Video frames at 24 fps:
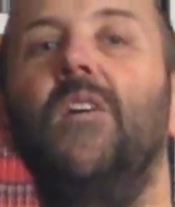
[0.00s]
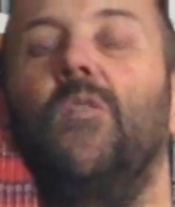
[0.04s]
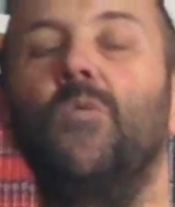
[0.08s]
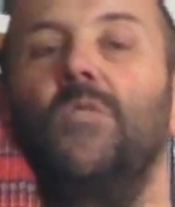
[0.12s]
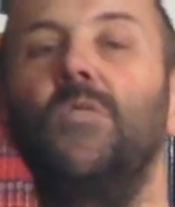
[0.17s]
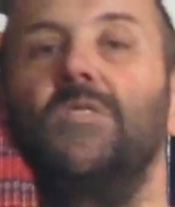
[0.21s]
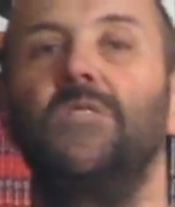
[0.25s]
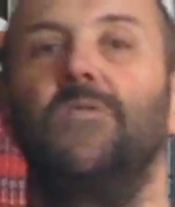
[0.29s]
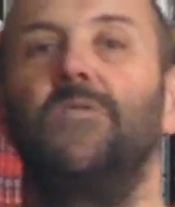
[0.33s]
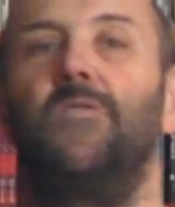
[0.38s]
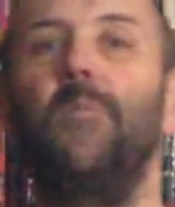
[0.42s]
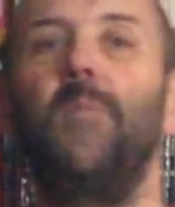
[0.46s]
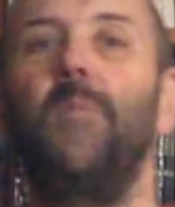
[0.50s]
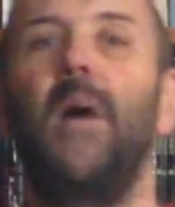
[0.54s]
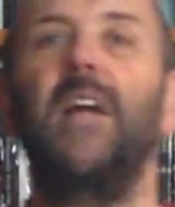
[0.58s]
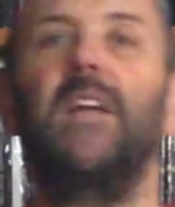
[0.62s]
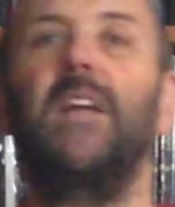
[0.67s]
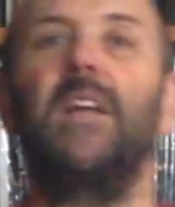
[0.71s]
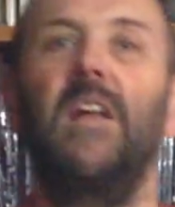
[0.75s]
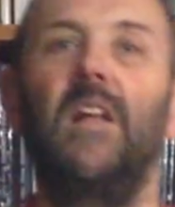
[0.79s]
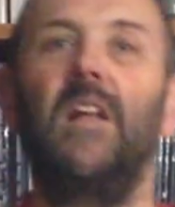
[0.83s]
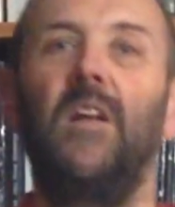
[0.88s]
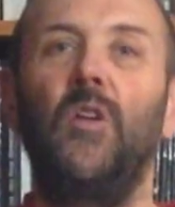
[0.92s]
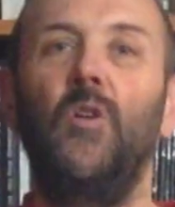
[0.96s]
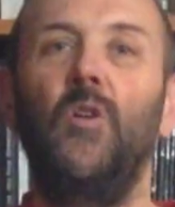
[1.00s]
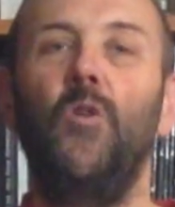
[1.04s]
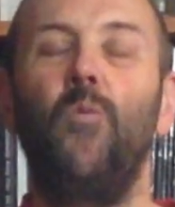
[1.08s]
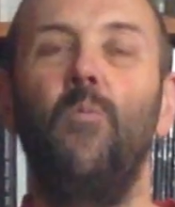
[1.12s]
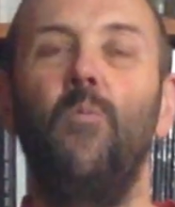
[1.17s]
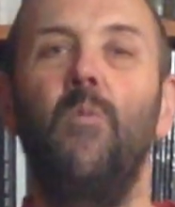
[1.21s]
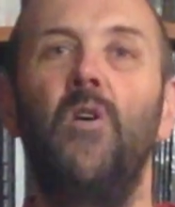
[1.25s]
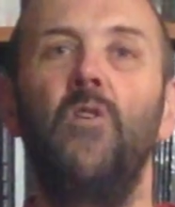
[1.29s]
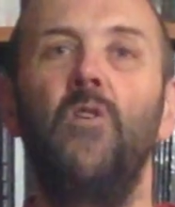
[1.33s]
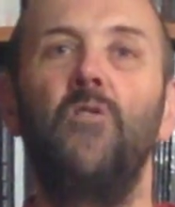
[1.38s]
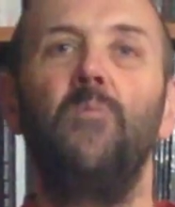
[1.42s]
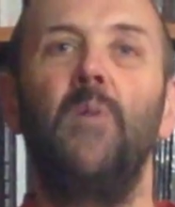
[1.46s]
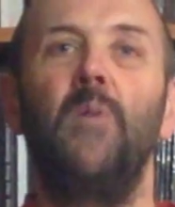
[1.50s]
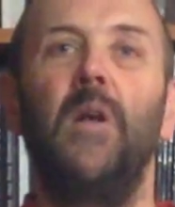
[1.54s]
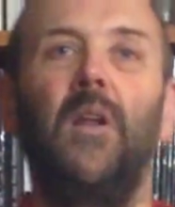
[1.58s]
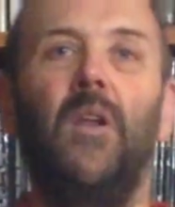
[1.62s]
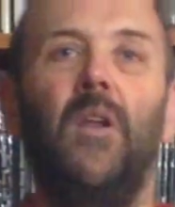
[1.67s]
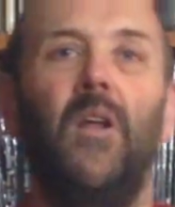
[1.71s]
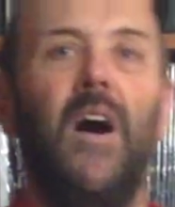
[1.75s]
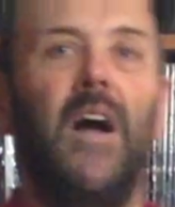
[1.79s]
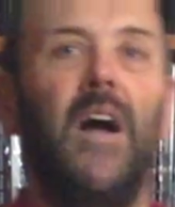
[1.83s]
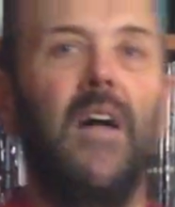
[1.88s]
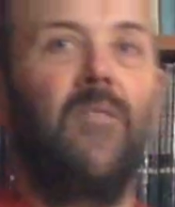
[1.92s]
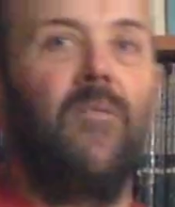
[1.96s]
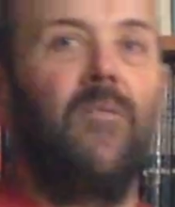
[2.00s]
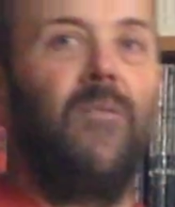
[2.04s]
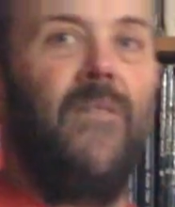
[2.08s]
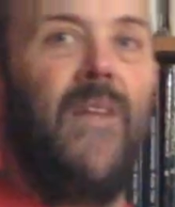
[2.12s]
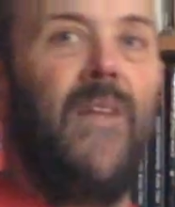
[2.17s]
Whereas if you're making a little movement like